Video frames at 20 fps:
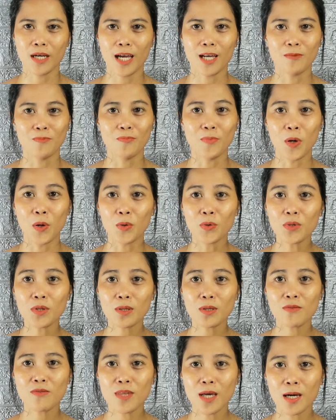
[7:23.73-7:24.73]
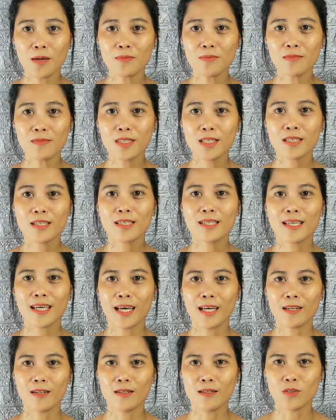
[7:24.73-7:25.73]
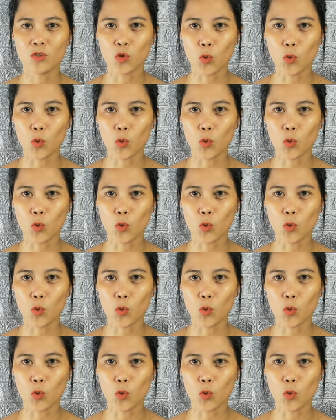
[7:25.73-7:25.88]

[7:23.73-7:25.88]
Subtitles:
and both of them can